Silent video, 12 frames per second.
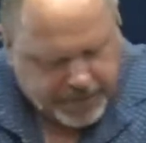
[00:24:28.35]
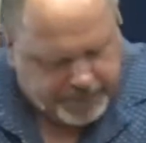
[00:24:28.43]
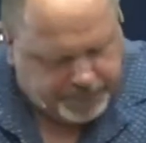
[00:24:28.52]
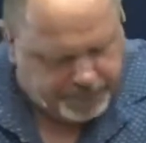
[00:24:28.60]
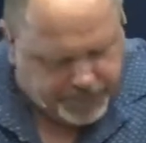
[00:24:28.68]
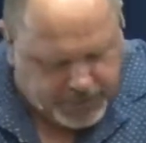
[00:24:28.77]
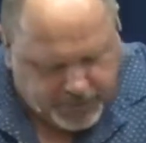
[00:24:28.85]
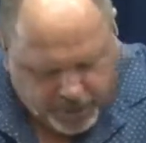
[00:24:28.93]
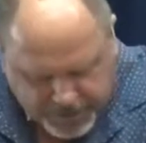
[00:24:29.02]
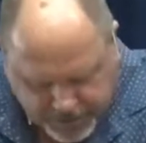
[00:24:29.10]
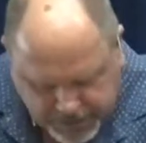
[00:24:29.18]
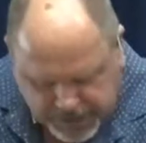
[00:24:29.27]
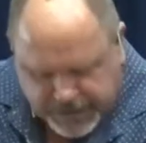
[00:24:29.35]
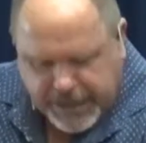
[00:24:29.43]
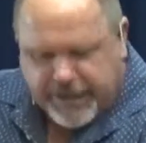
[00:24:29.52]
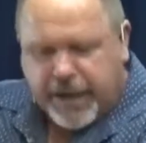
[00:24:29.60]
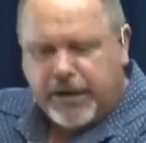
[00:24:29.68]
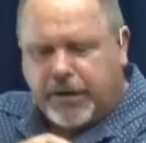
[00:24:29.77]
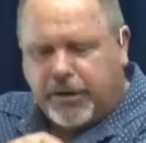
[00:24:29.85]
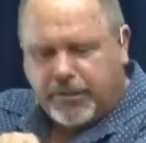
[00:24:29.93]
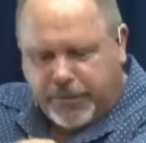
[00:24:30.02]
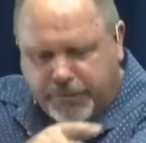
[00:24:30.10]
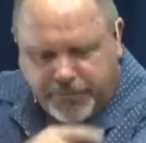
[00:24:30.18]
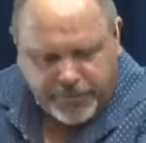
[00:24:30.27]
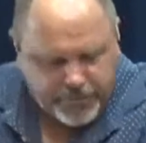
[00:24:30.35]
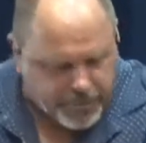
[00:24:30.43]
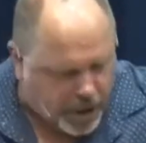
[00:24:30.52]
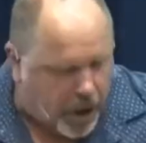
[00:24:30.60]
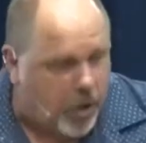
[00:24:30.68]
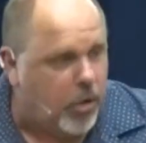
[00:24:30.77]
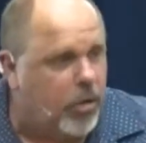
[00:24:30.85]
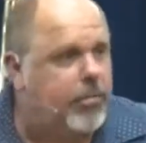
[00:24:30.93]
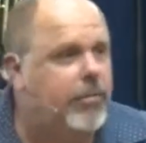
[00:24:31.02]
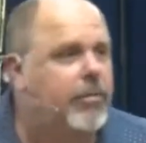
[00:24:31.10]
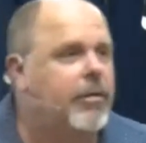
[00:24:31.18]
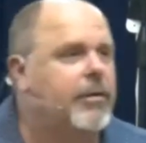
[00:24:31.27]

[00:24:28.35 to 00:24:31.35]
You might be able to see that little hole.